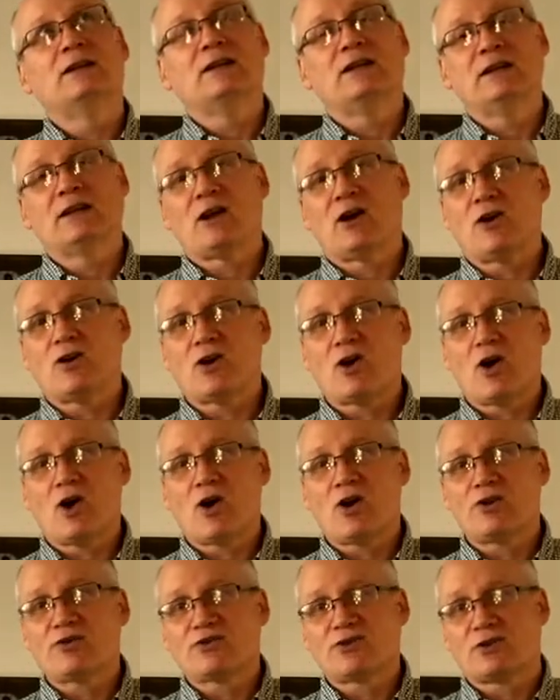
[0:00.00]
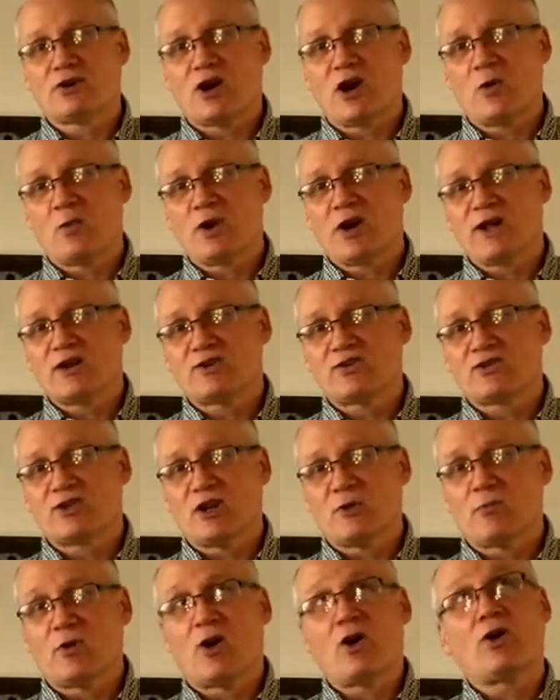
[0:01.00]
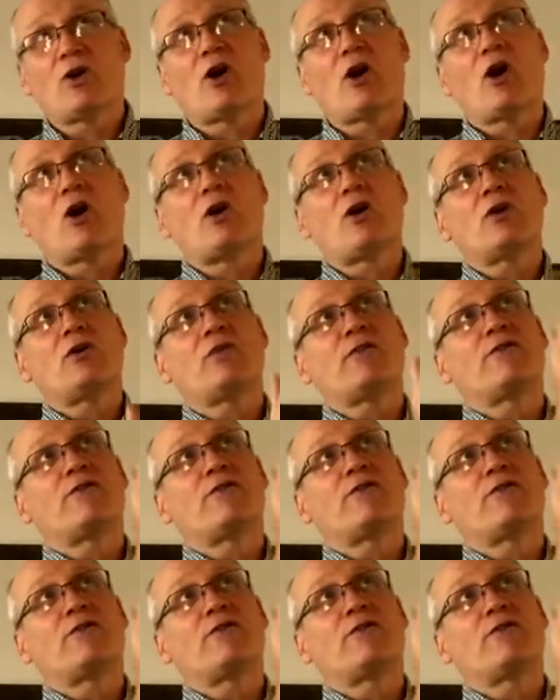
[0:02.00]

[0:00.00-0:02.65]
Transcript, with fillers: in our hearts and our relationship, our, our